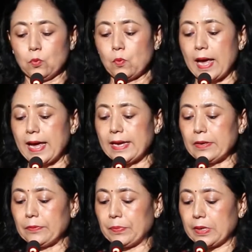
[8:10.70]
why
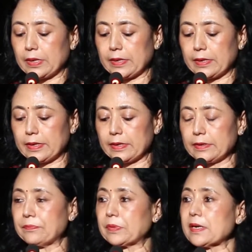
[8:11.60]

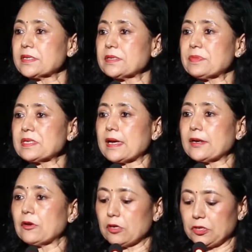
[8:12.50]
customers
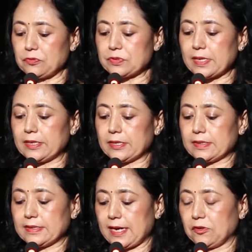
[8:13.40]
are not using
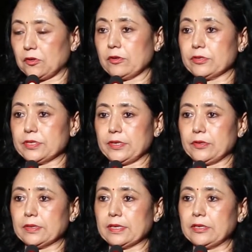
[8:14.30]
the technology,
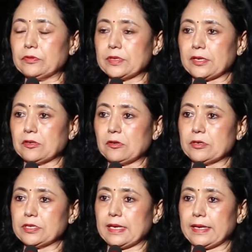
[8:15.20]
the new
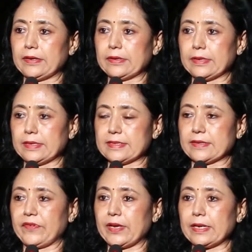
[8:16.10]
technology like it is
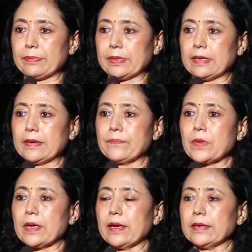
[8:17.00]
available.
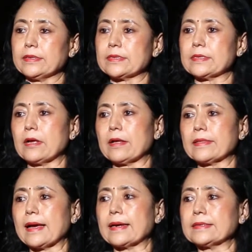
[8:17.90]
It's
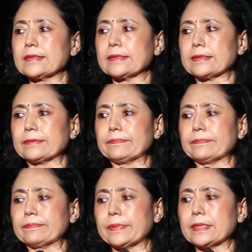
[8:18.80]
not that,
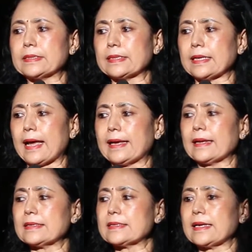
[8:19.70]
but I
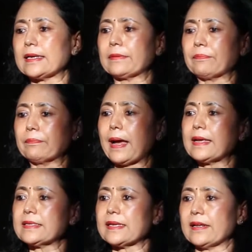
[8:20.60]
can say
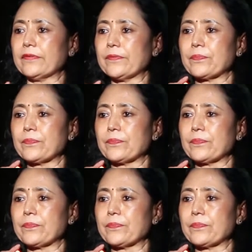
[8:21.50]
myself,